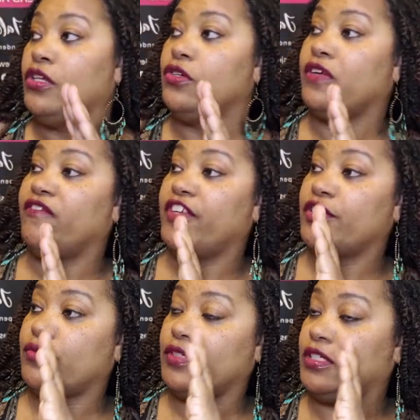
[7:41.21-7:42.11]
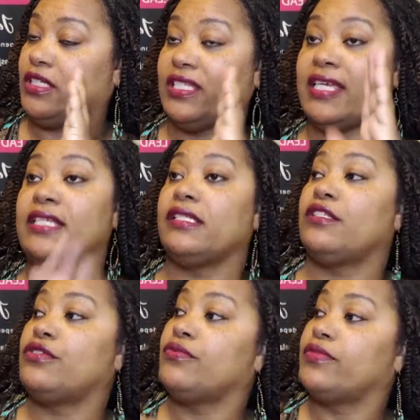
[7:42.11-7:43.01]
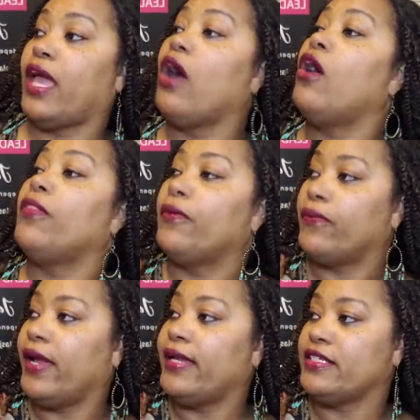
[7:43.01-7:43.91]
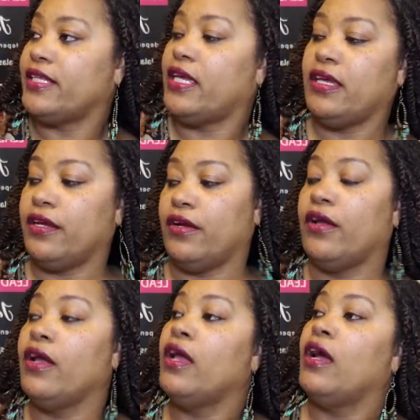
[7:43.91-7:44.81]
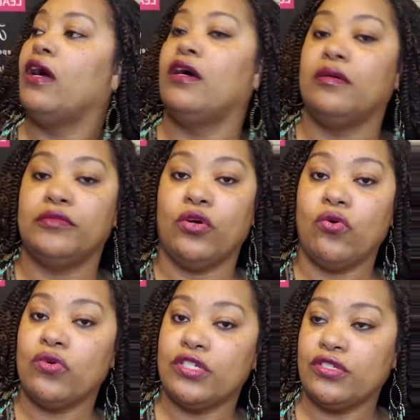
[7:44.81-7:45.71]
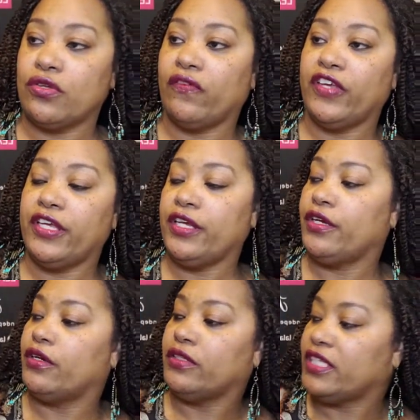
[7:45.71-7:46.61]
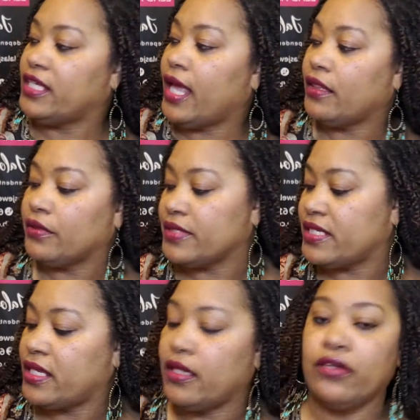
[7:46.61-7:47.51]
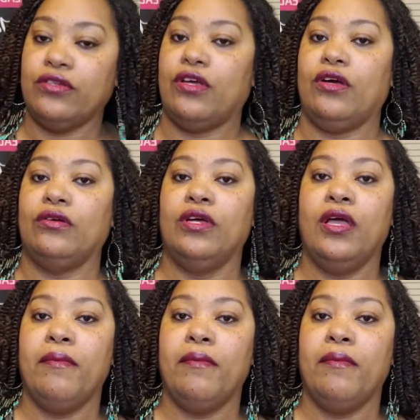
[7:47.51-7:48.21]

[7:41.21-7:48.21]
You can just easy to say, oh, the red is here, the orange is over here, the yellow is here, you know.